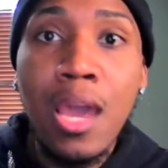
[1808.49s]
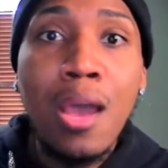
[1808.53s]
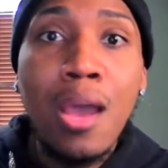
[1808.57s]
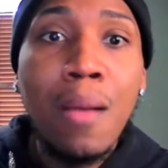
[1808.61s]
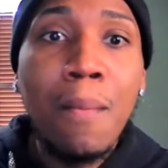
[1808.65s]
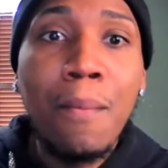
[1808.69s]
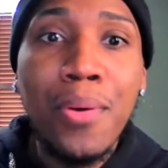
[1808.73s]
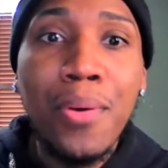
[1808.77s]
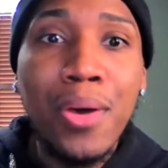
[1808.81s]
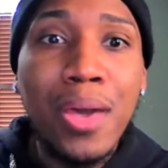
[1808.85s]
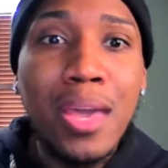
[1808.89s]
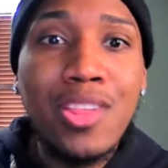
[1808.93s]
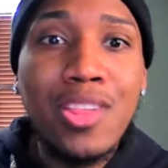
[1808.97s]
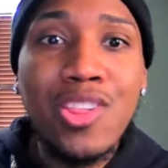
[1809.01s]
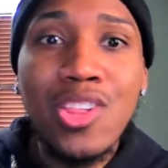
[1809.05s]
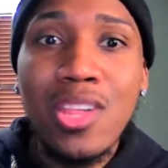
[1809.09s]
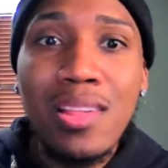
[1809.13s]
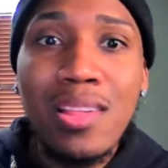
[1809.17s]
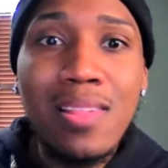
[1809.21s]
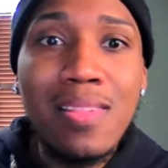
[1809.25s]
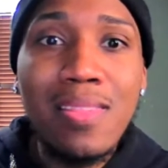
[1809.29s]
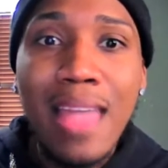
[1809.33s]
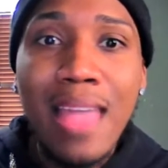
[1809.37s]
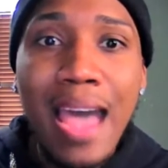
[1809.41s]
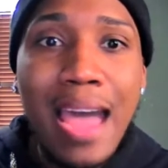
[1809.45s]
but
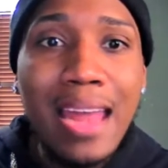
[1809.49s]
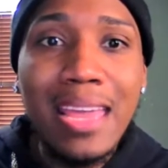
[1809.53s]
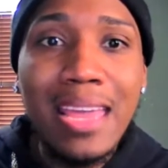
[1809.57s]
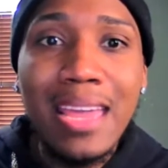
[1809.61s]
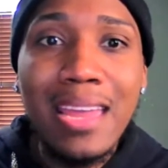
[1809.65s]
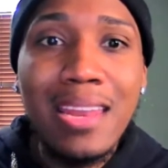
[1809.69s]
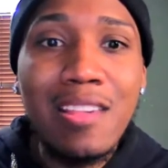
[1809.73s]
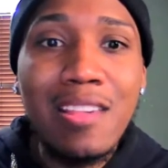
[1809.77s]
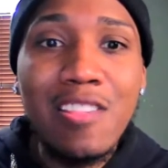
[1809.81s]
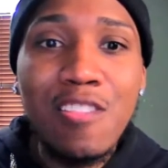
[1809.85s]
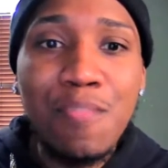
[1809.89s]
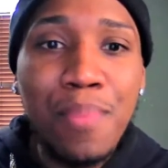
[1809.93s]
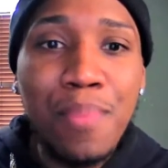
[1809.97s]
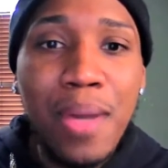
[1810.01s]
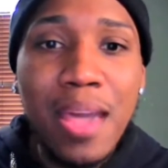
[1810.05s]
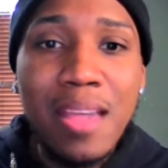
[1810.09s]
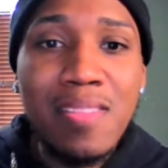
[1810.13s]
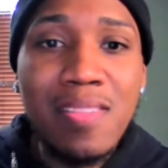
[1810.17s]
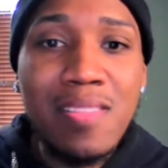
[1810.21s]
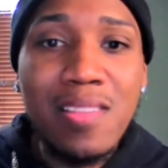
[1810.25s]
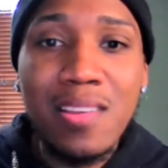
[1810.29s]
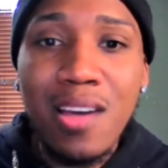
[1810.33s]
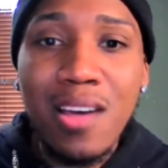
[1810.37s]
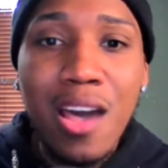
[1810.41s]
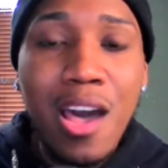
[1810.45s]
she's not in a space
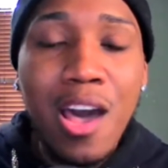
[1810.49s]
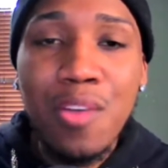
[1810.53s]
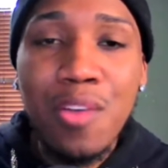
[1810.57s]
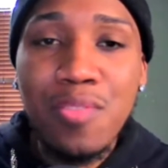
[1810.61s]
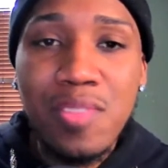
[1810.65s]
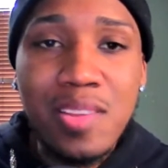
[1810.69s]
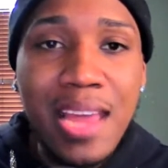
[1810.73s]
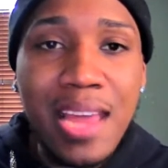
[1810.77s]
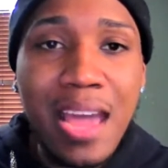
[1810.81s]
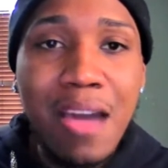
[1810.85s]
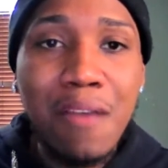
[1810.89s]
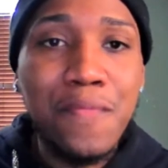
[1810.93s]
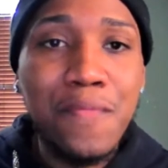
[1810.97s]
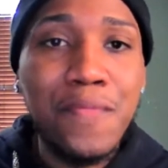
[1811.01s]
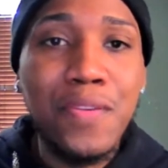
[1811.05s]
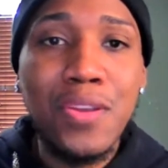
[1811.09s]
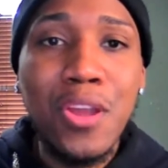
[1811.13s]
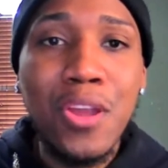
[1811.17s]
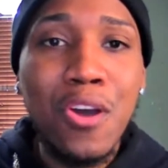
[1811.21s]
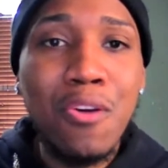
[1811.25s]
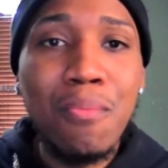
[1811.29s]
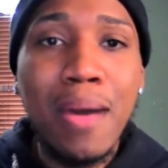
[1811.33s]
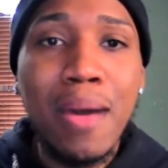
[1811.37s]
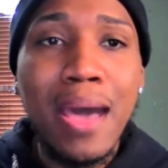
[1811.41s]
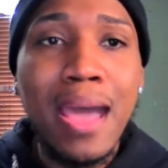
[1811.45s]
to cause doubt for
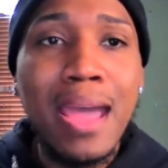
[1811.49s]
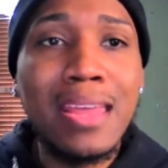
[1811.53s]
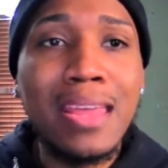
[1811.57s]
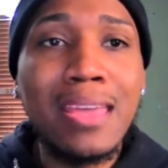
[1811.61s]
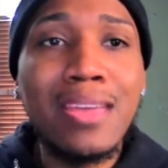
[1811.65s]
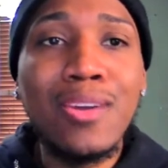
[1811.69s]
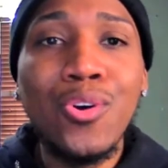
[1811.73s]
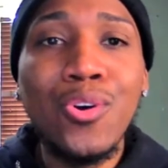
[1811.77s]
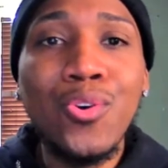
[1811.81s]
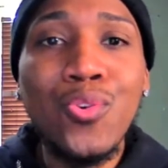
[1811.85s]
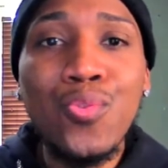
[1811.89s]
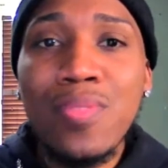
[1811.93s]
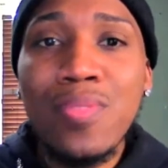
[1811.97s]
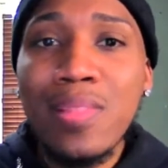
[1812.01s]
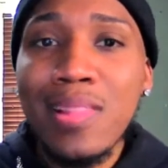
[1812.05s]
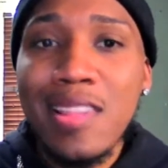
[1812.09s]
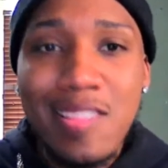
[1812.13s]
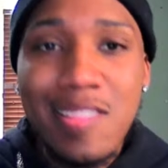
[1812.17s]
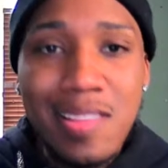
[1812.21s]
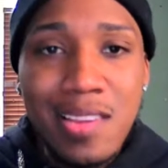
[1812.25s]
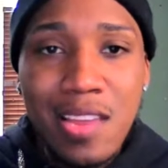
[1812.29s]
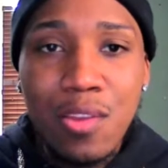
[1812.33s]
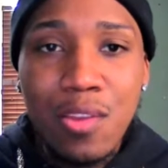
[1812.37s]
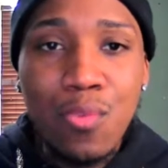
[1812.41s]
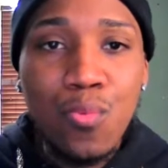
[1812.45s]
nobody who's
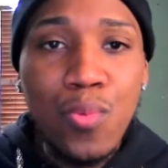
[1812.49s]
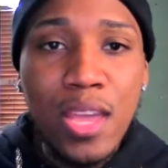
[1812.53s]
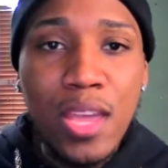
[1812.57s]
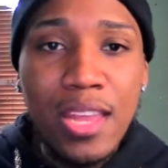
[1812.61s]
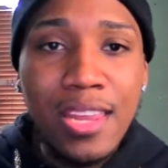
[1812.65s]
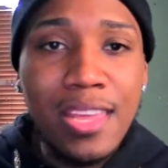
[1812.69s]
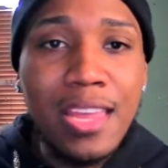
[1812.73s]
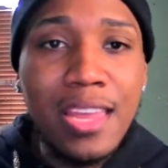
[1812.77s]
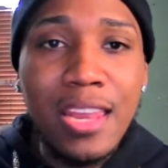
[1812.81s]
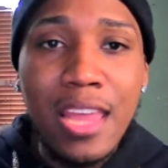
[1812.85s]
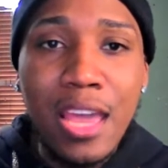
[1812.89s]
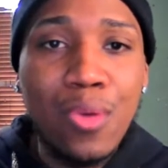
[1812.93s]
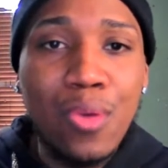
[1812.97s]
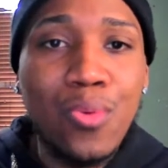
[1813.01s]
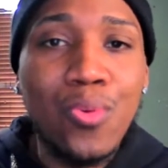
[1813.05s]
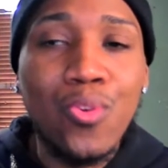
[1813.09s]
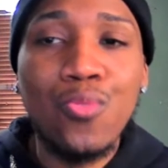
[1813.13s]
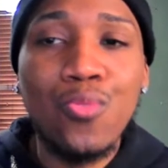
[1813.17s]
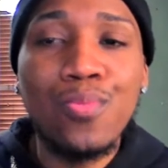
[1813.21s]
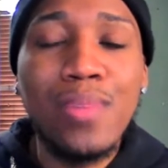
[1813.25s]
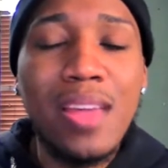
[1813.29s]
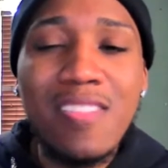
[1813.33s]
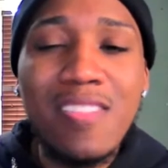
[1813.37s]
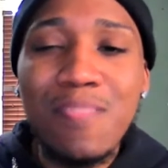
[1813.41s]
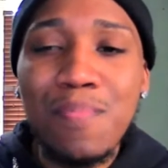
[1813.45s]
listening to wendy in that group
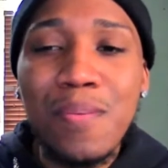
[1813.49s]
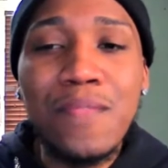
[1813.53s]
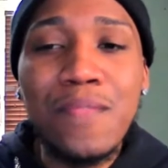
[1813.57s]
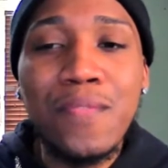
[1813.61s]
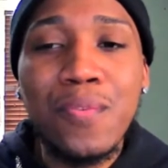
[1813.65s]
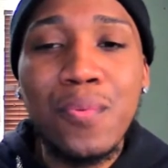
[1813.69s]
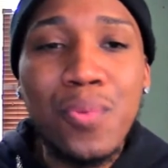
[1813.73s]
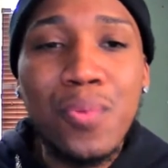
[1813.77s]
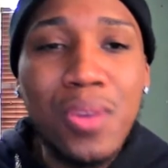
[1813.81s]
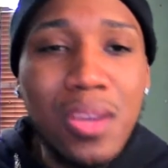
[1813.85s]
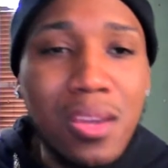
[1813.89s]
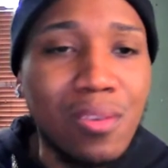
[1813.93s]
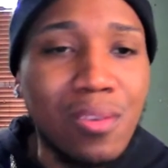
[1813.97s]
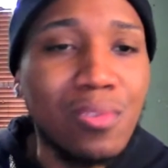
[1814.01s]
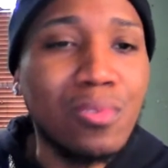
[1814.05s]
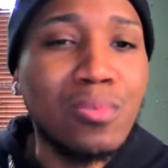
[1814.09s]
let's be for real